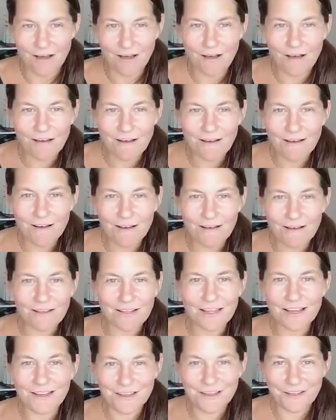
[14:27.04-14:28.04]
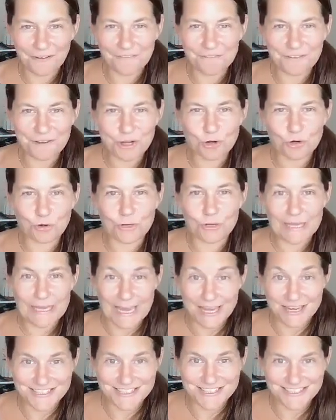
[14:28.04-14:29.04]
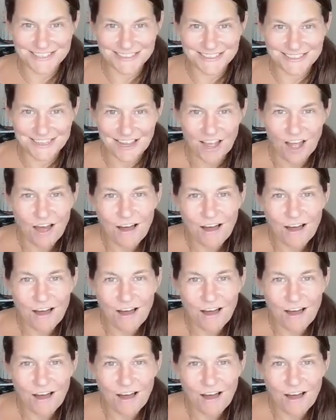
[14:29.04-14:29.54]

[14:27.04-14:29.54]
all of creation.